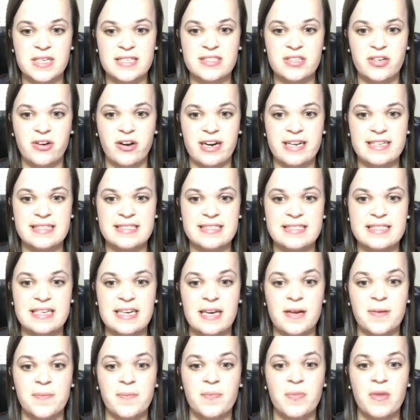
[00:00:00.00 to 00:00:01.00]
That's grade
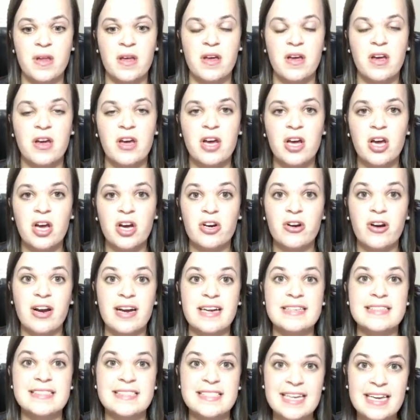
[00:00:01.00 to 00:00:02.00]
C.
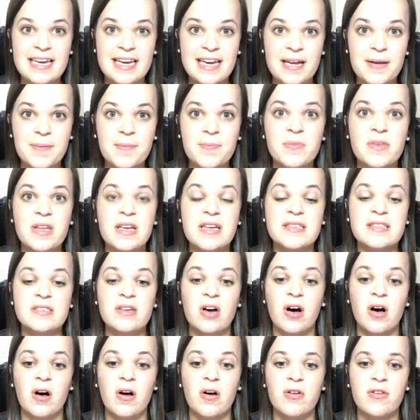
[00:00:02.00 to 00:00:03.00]
Grade D is
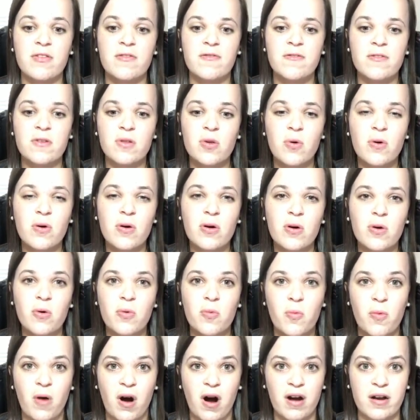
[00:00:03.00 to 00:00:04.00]
called
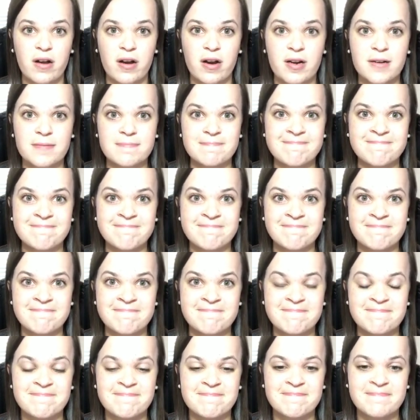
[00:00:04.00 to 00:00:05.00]
floral water.
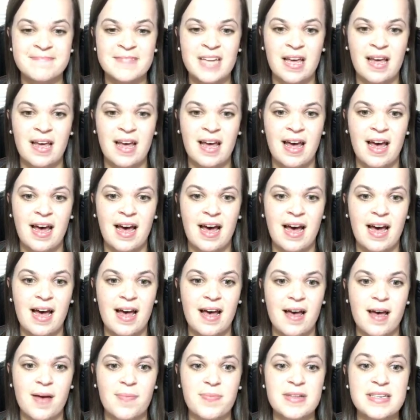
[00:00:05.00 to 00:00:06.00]

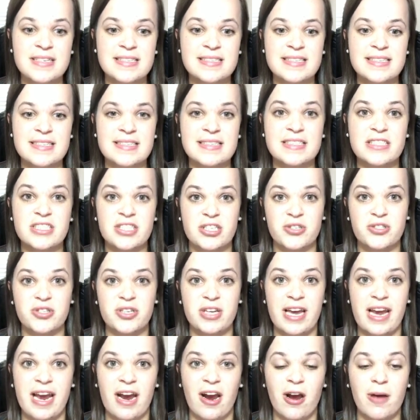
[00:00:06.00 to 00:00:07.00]
This is
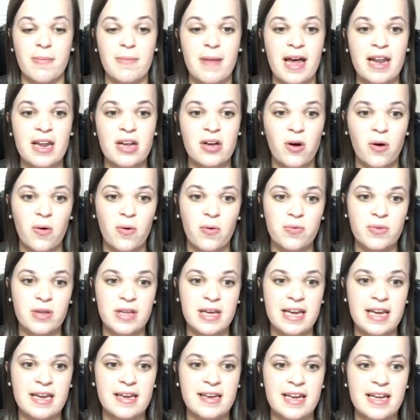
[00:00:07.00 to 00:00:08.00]
usually aromatic
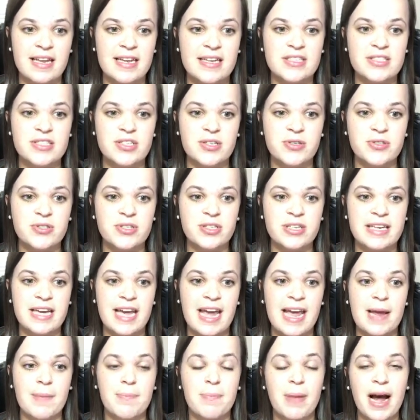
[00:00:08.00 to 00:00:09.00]
only, and it's usually
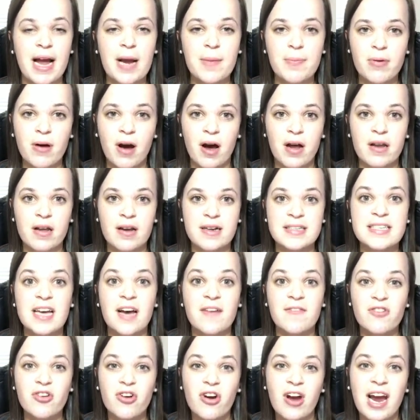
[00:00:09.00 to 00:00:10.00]
a byproduct
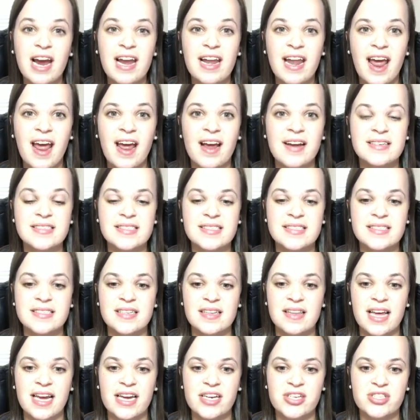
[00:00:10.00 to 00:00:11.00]
of grade A
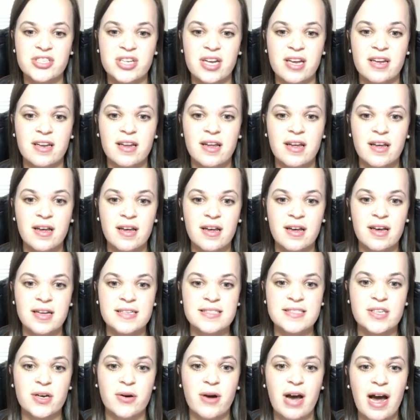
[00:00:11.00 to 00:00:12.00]
distillation.
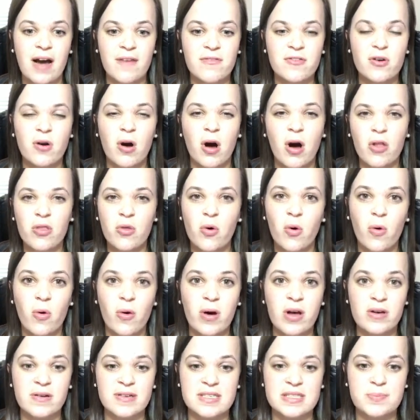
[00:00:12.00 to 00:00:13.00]
So after all the
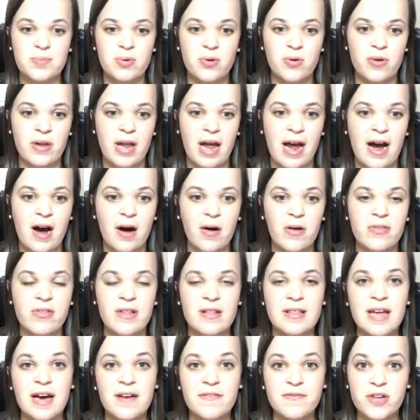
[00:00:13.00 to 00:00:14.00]
oil is pulled out,
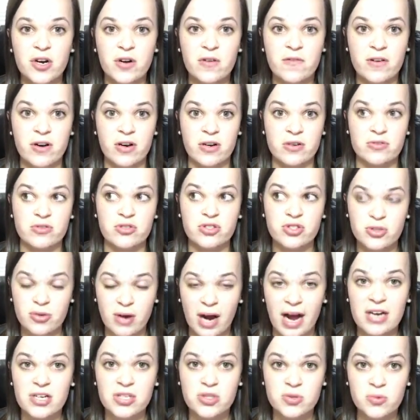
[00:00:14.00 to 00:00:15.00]
the leftover
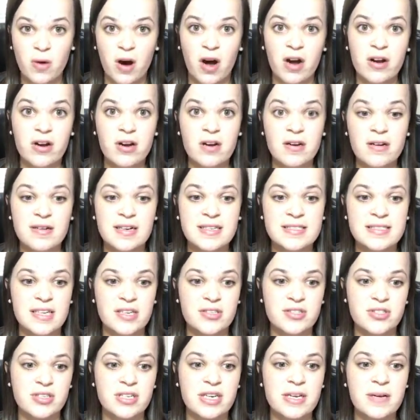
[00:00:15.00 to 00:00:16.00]
trash water,
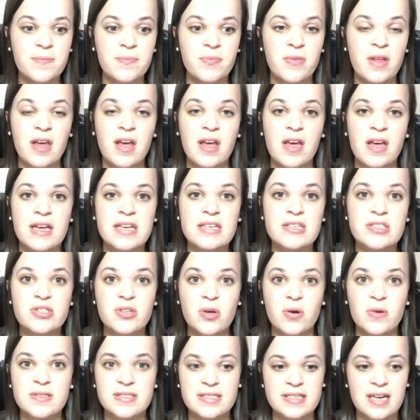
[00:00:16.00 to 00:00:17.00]
essentially, is
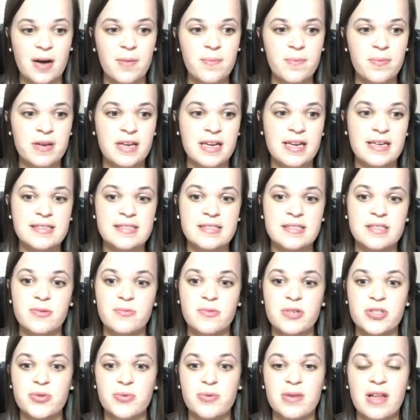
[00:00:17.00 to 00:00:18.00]
sold to companies,
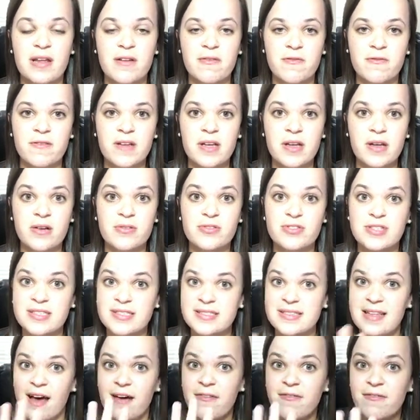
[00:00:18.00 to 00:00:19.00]
which will then fill
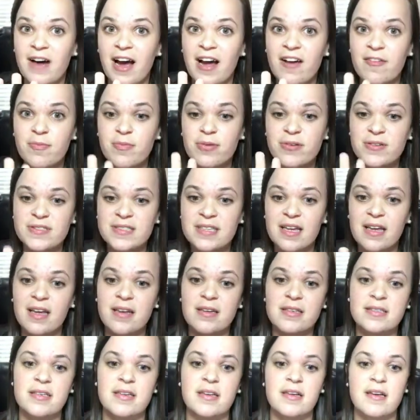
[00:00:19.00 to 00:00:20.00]
just that
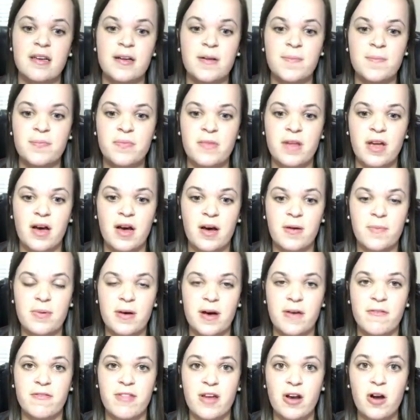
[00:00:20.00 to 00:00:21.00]
5% up
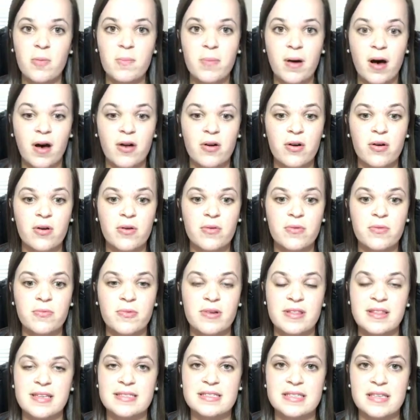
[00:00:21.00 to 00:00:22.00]
of their bottle
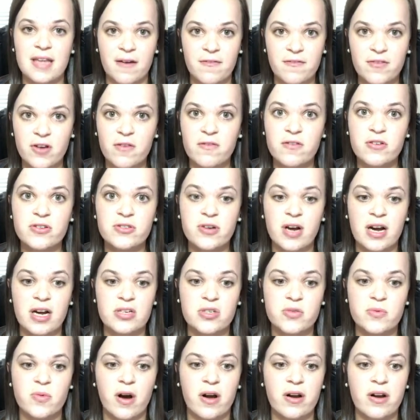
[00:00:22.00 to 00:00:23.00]
with this leftover
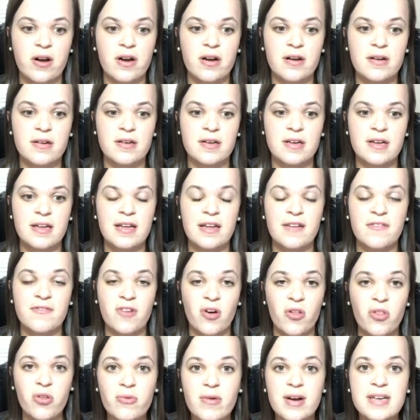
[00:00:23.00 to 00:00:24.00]
trash water,
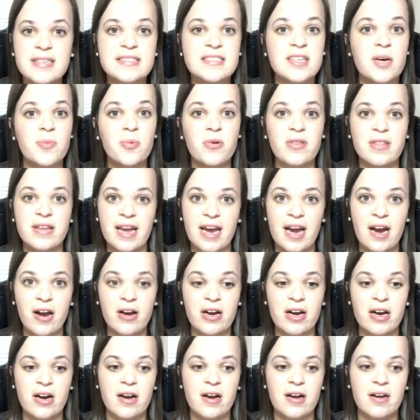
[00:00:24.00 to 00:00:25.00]
fill the rest up with
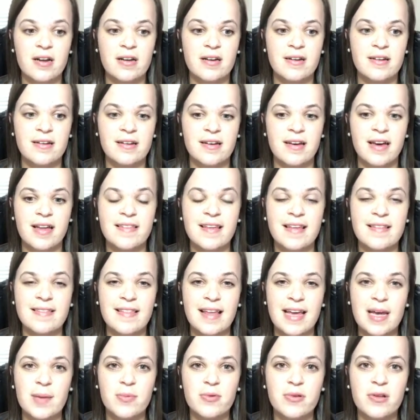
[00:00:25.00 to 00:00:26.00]
carrier, and then
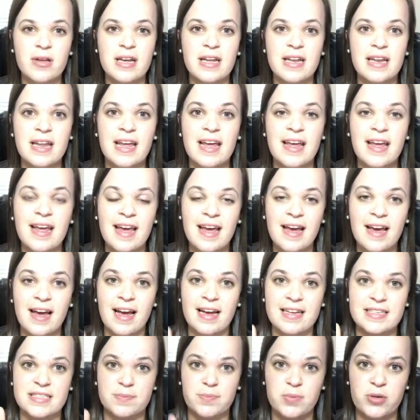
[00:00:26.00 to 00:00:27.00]
label it
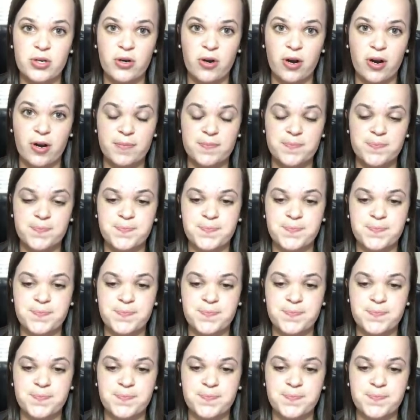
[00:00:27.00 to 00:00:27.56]
as pure.